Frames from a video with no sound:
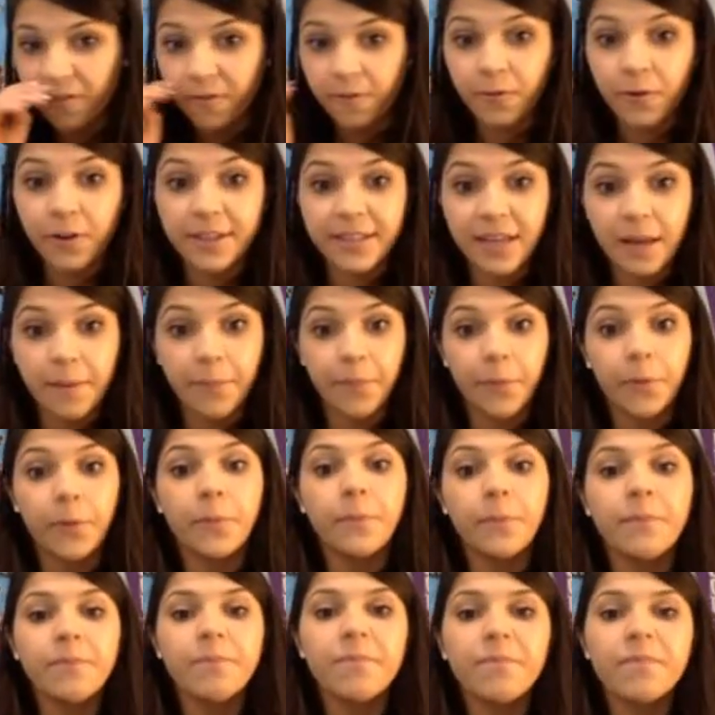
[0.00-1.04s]
For
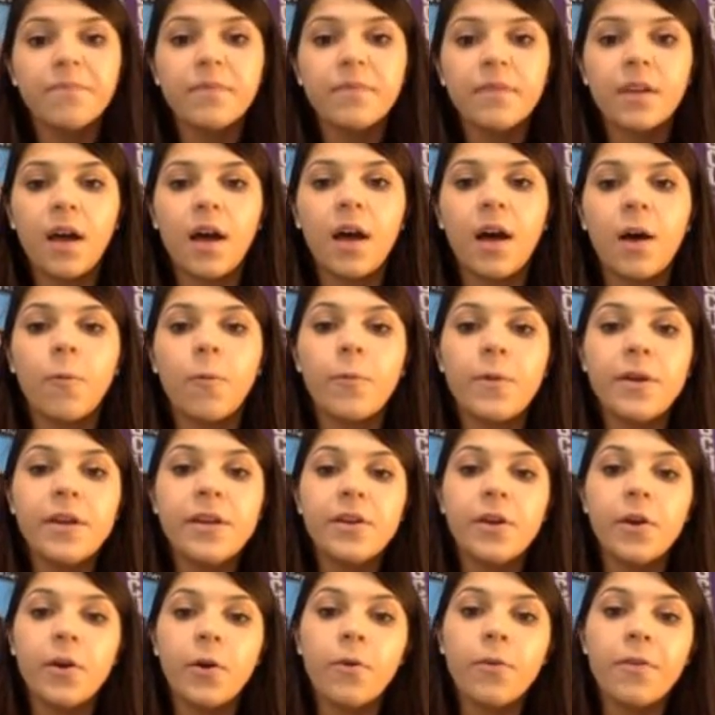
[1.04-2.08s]
example, we
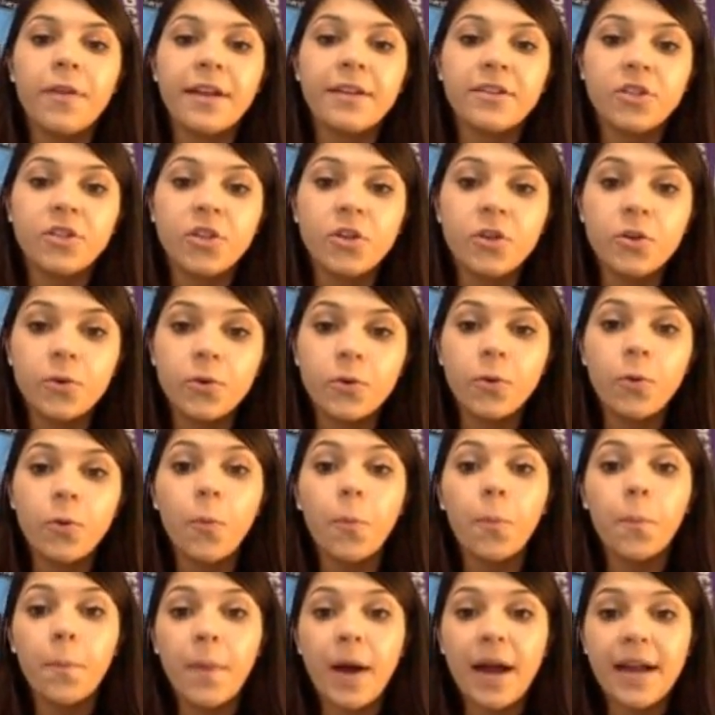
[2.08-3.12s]
know that 2
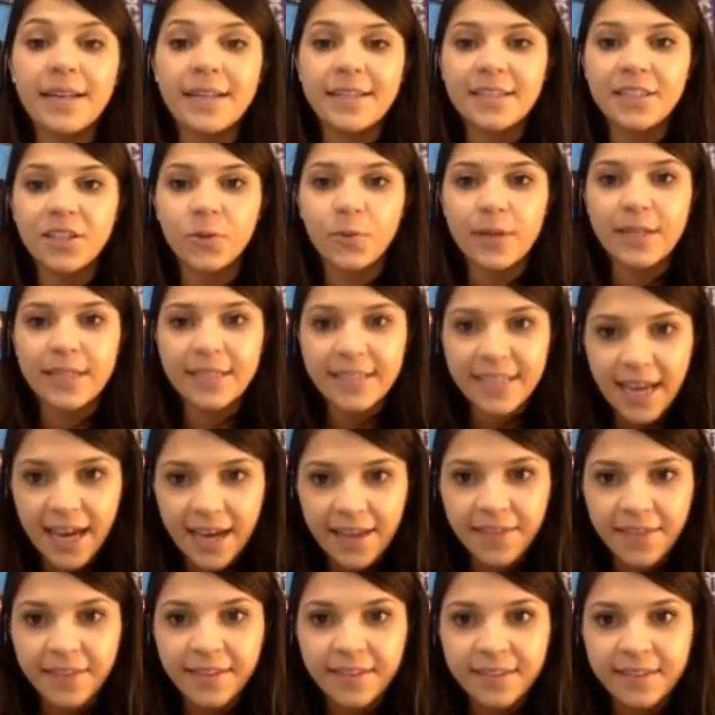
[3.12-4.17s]
minus
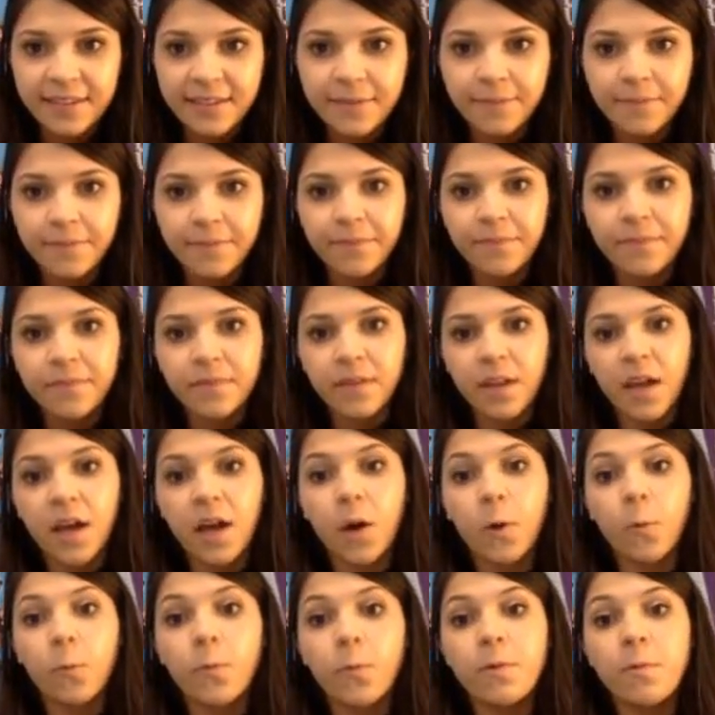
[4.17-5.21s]
3/10,
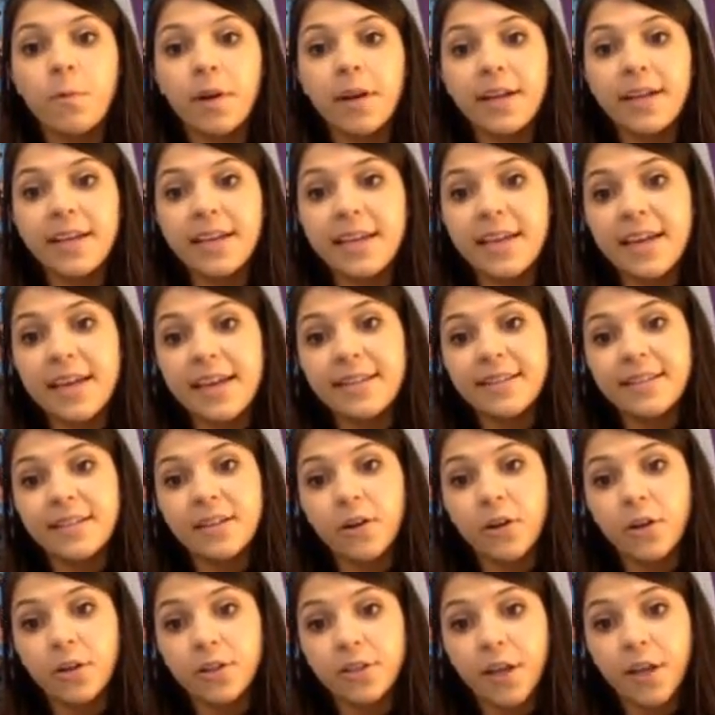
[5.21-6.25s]
we want to get
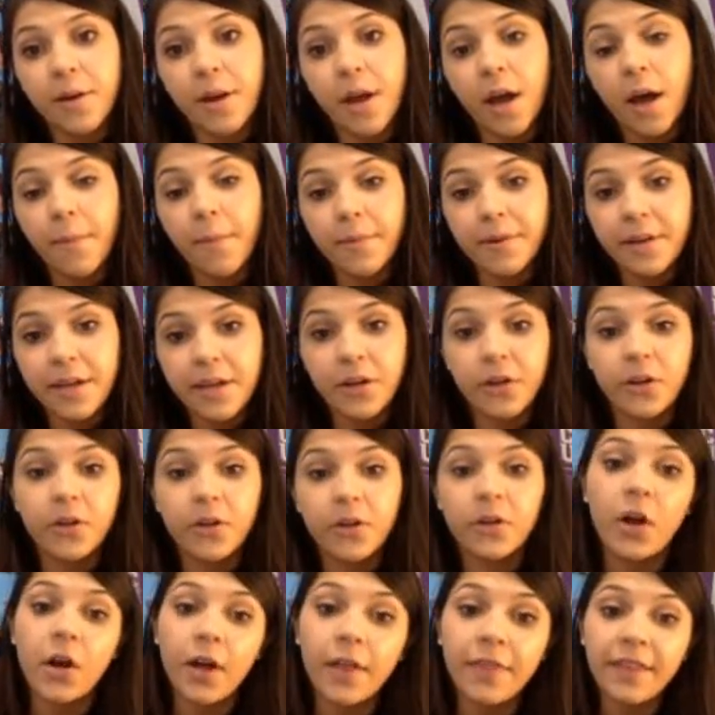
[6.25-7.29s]
our
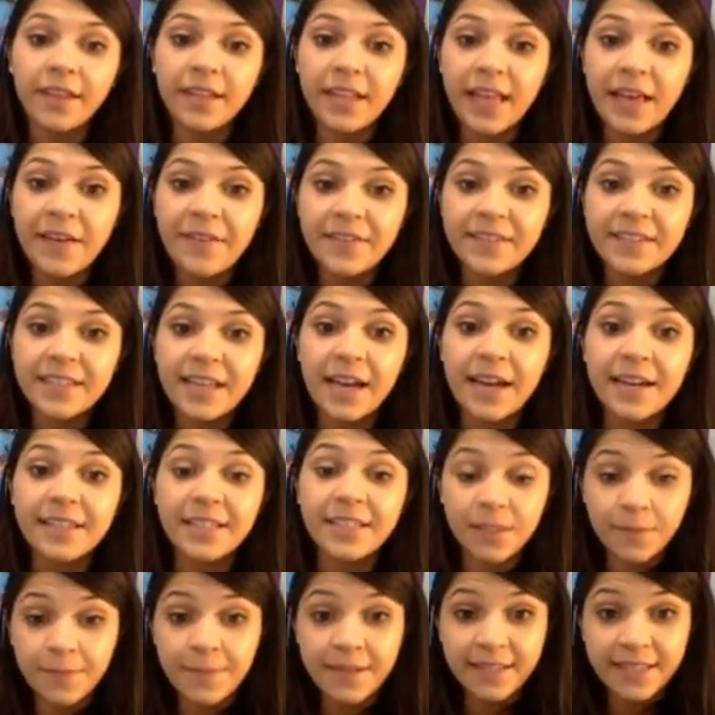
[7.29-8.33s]
denominator on the left side
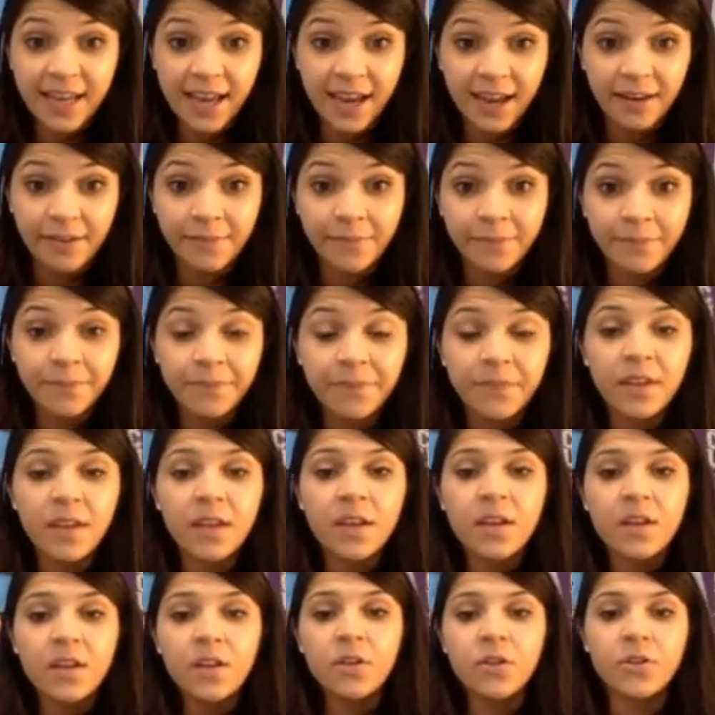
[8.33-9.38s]
to be 10.
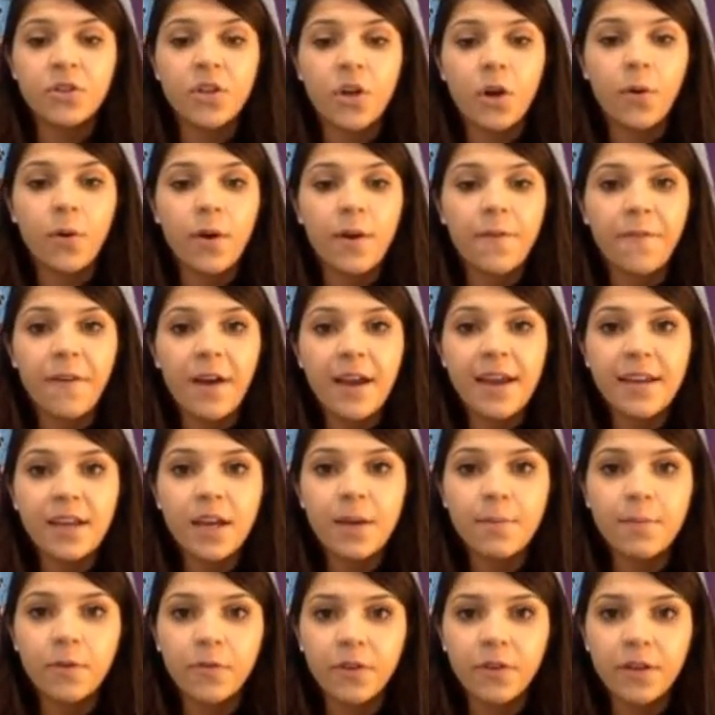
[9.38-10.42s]
So if I
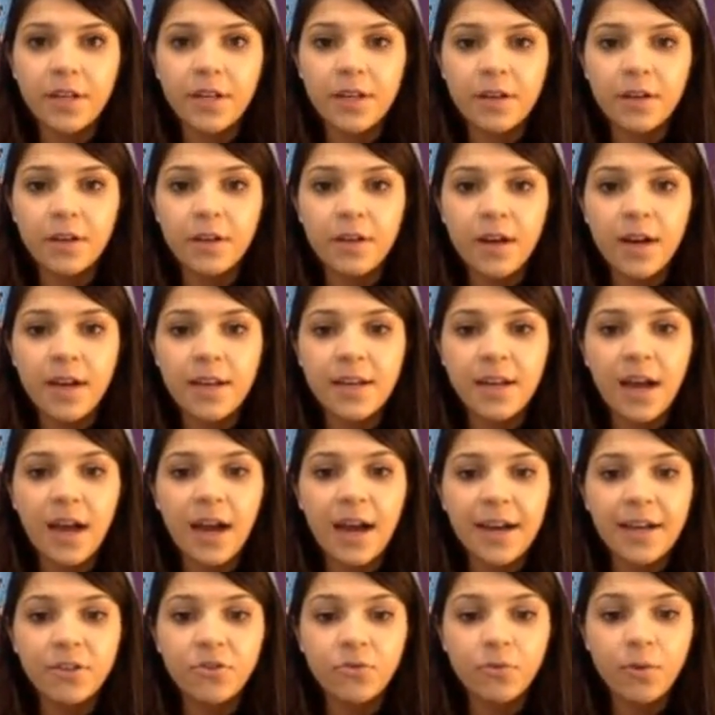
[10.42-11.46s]
come over here and
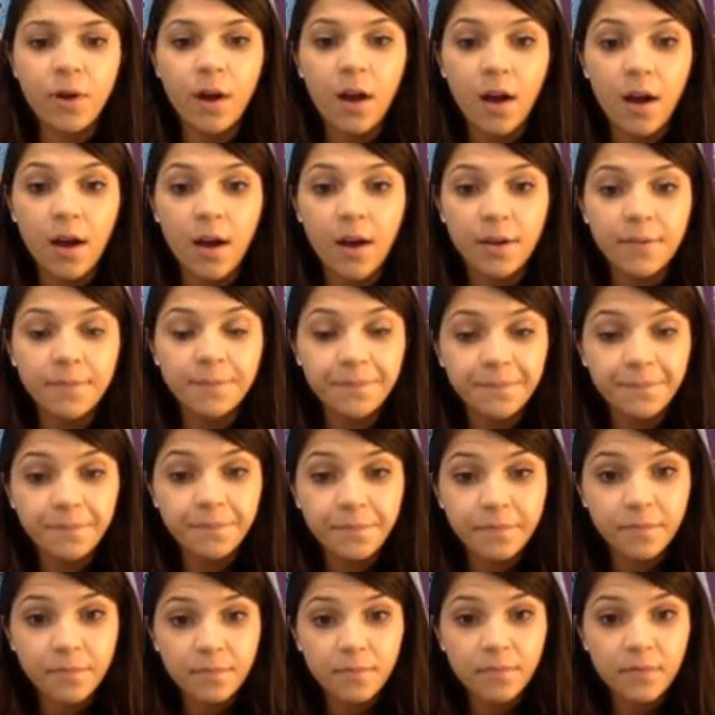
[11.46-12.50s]
I draw
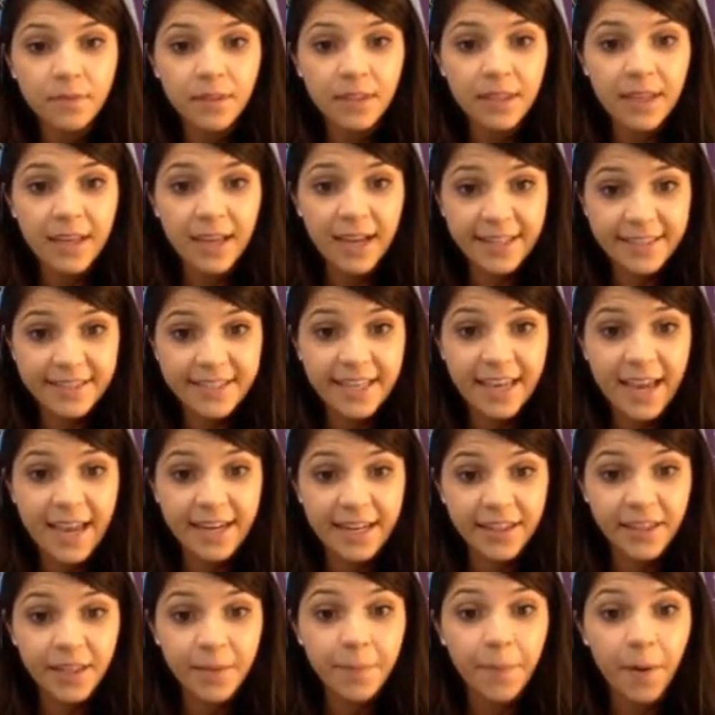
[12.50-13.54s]
a 10
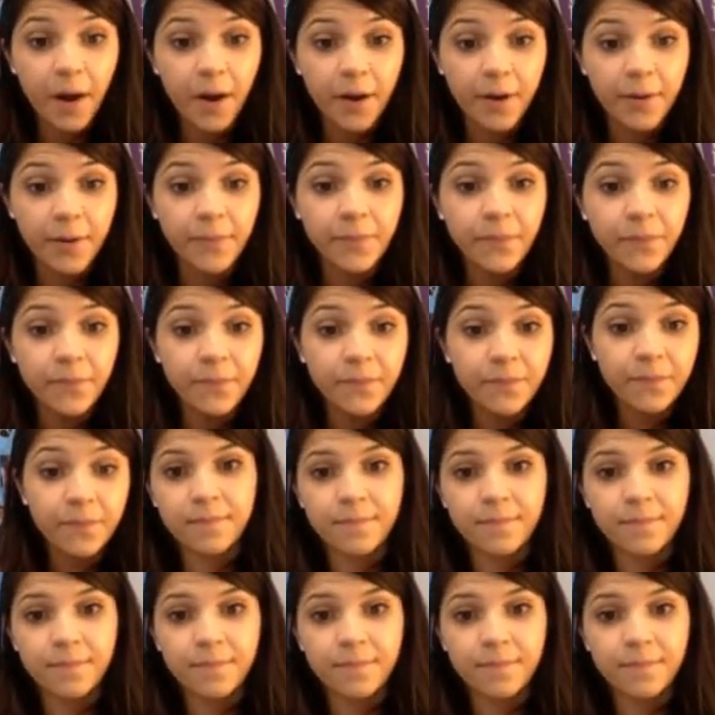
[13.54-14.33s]
at the bottom,